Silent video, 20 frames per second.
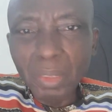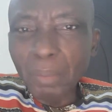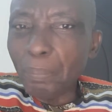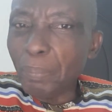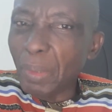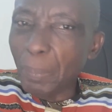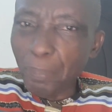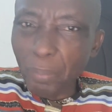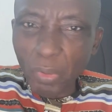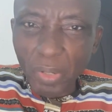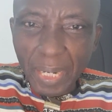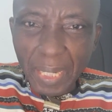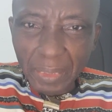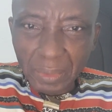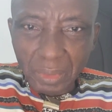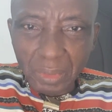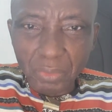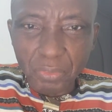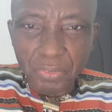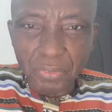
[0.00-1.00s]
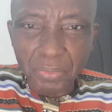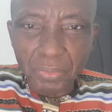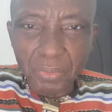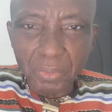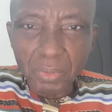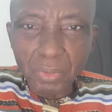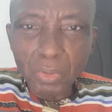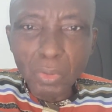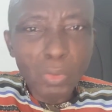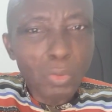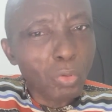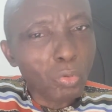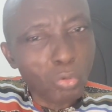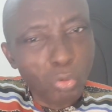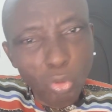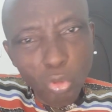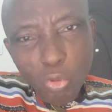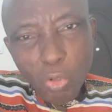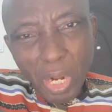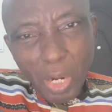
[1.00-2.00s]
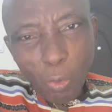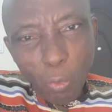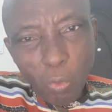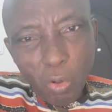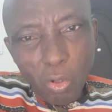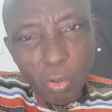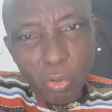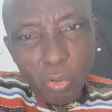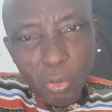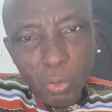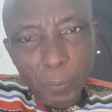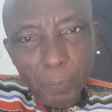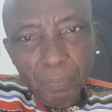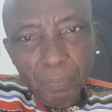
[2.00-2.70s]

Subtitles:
Be proactive. Do your work.